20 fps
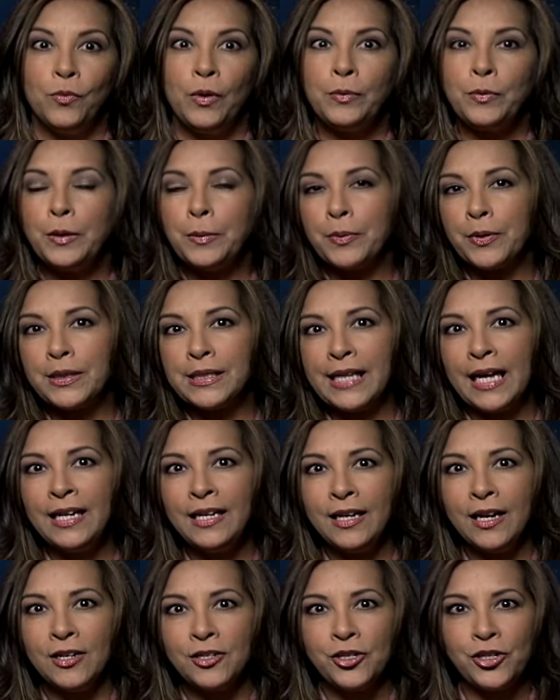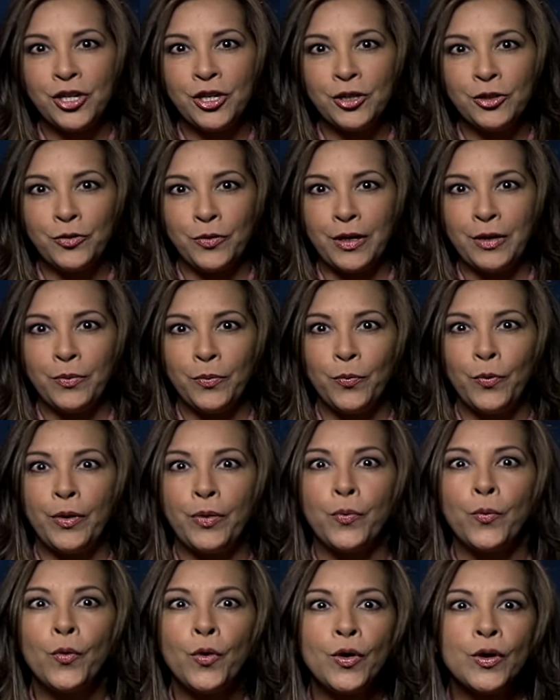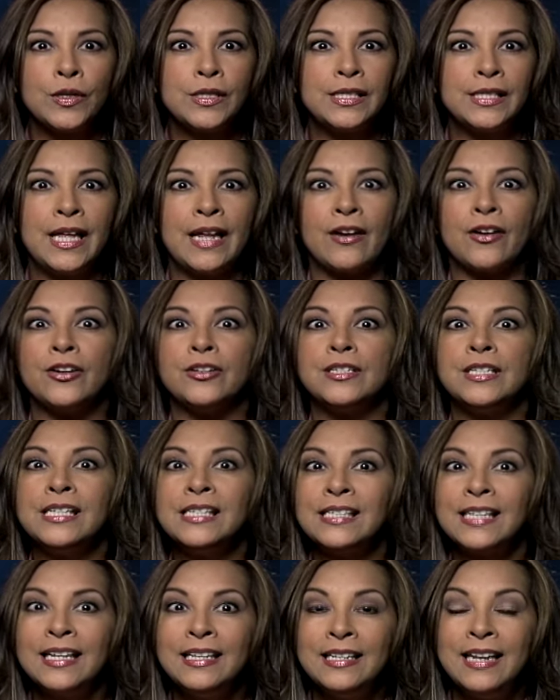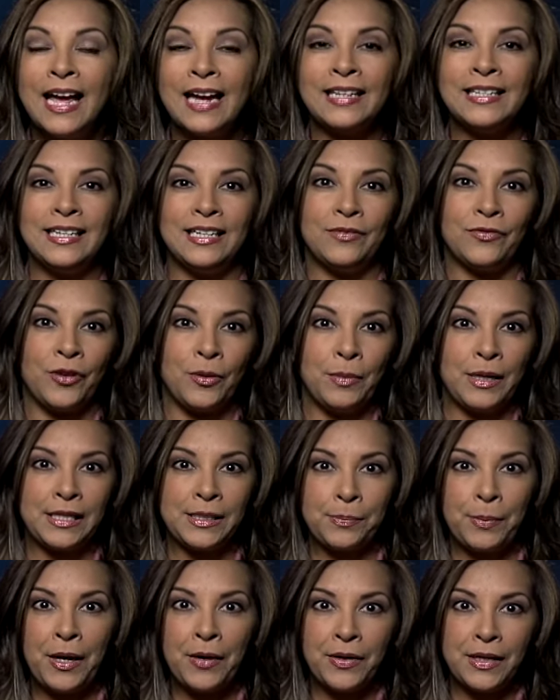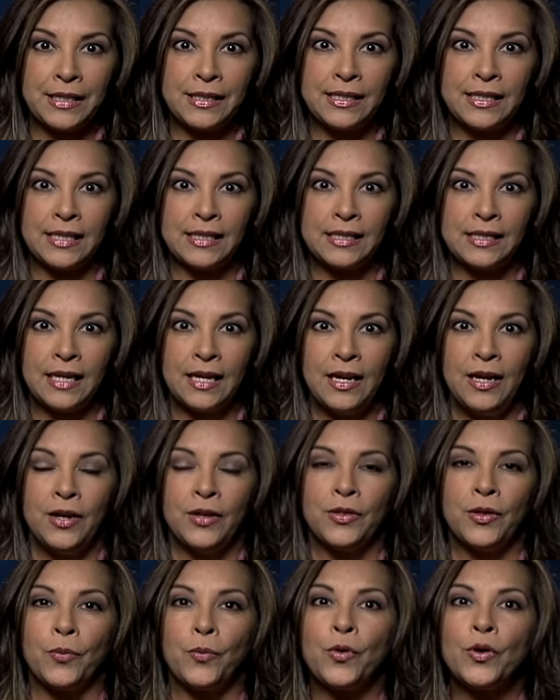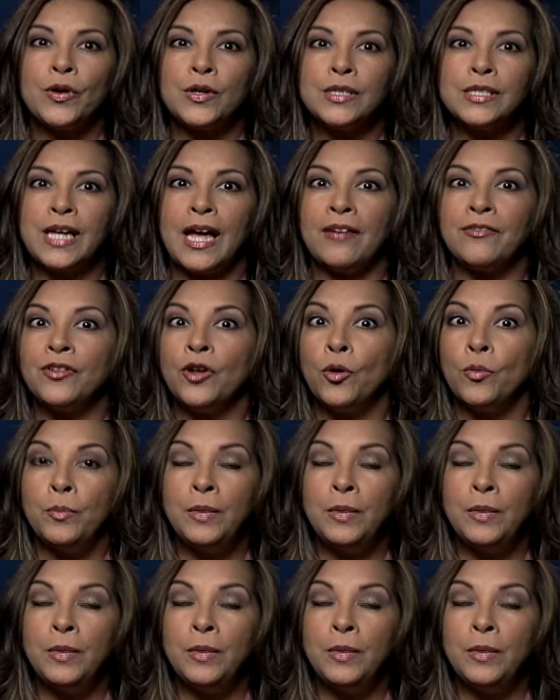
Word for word: When we present young children with words that are disconnected from experiences, the words have no